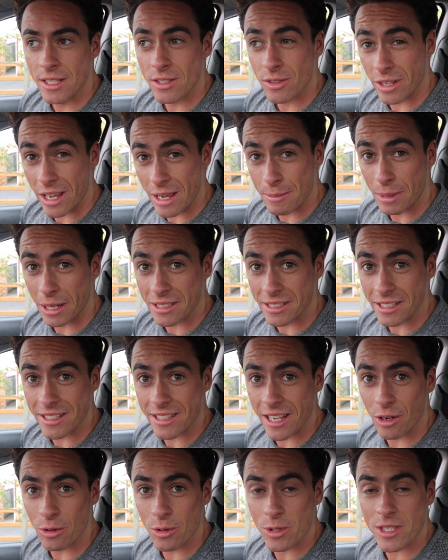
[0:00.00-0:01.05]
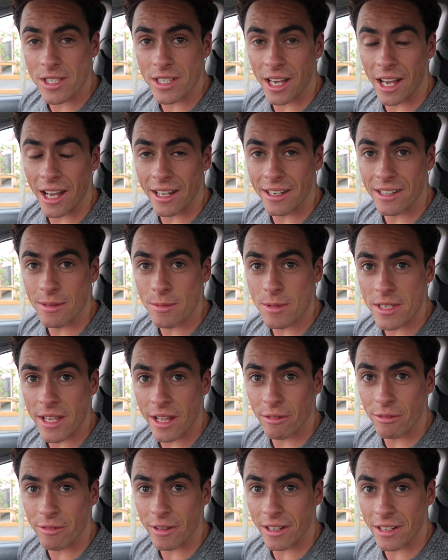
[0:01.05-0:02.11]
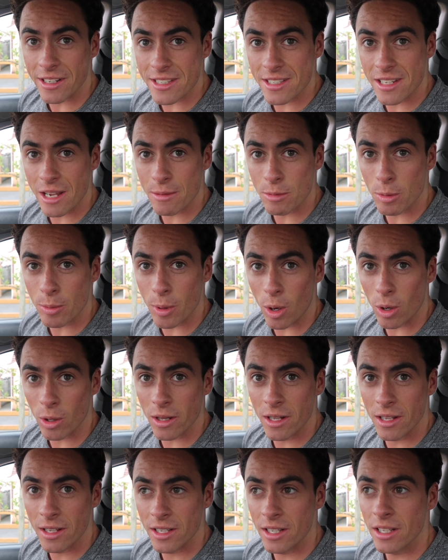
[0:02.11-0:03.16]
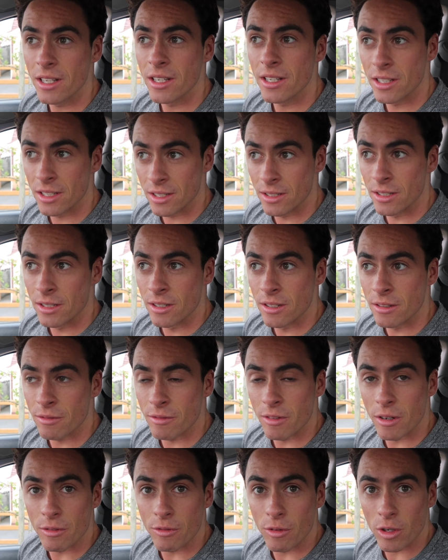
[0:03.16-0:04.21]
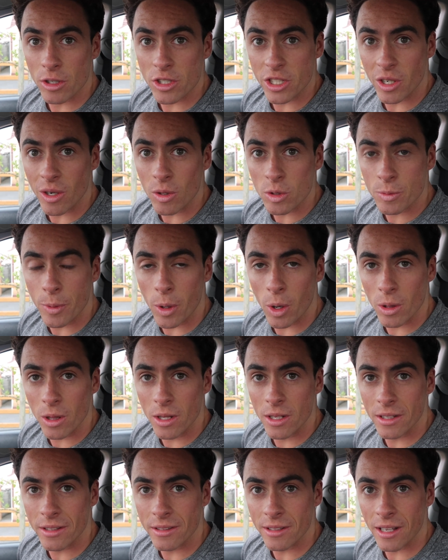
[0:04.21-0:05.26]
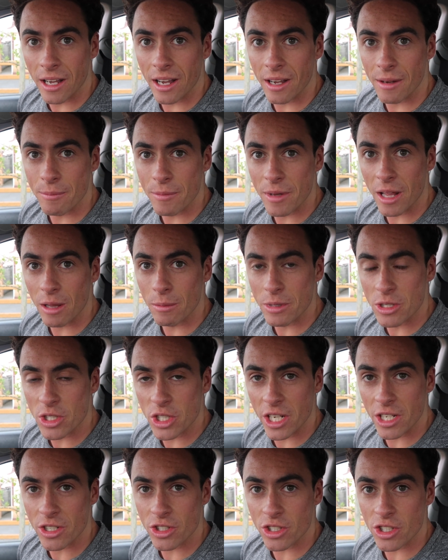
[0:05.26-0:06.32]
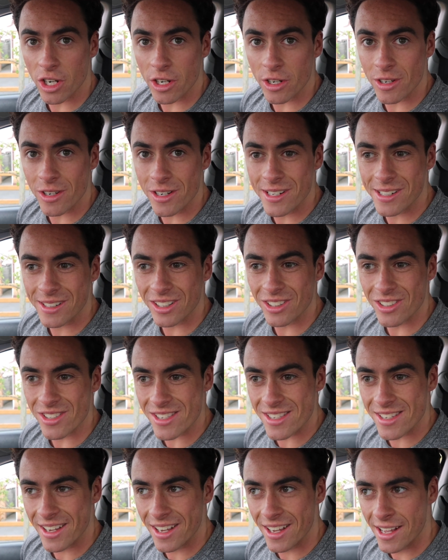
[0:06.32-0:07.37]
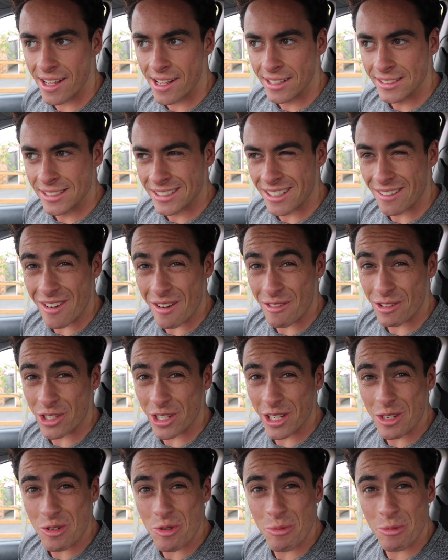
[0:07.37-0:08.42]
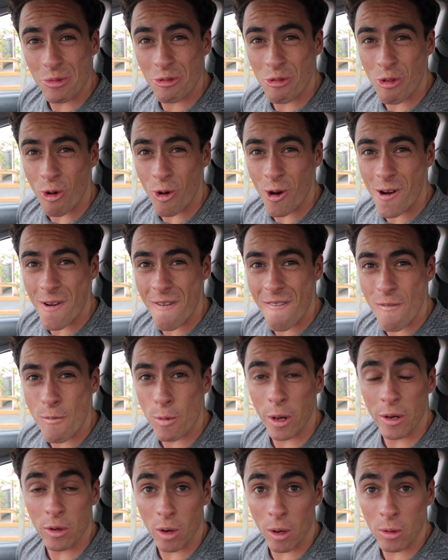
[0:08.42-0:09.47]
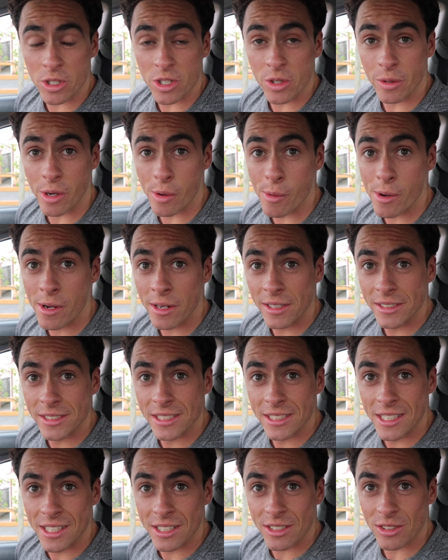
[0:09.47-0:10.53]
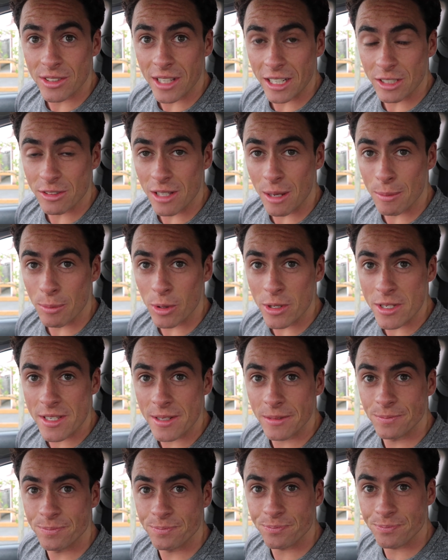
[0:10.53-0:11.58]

So came back to his house, and himself and his neighbour Paul, fair fuck, shout out to Paul, helped me change the tyre, because I've never changed one before. But I know how to do it now. So thanks for that, boys.